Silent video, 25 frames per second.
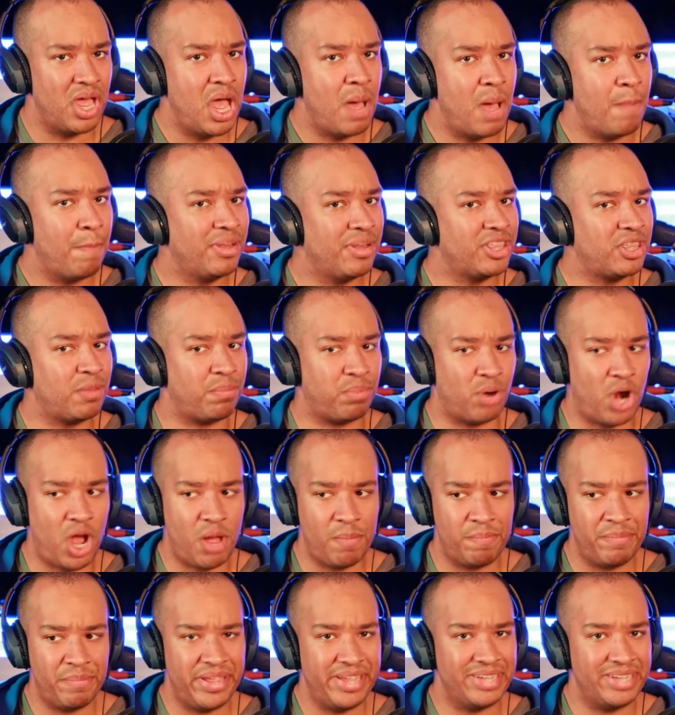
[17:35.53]
But the
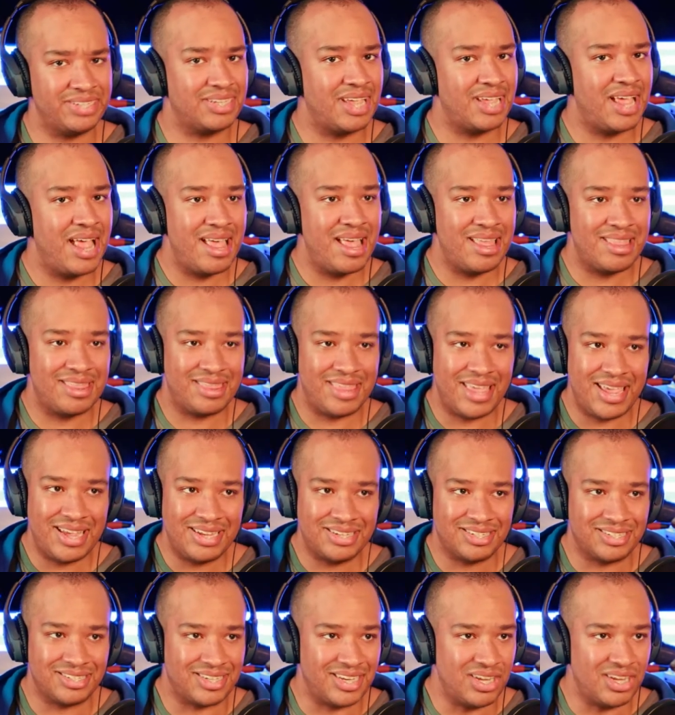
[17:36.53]
problem is, things
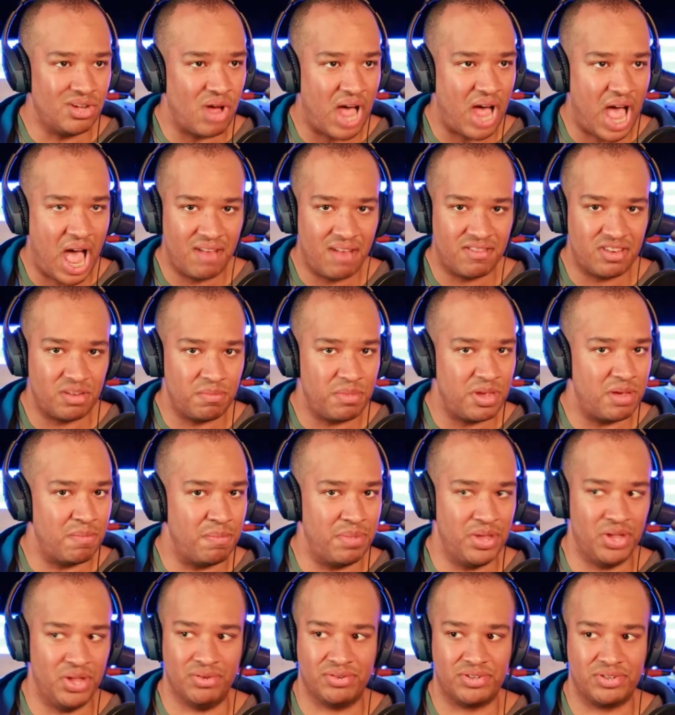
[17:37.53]
still have to be
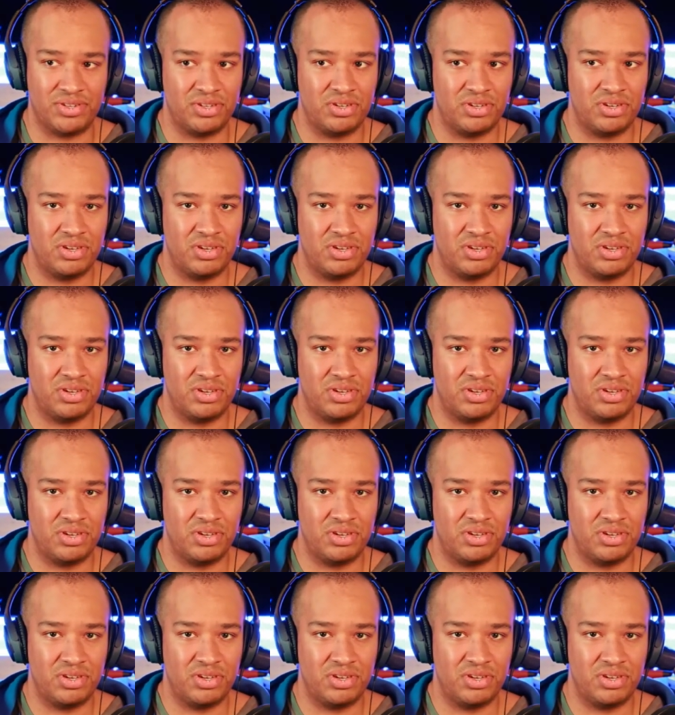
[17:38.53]
built.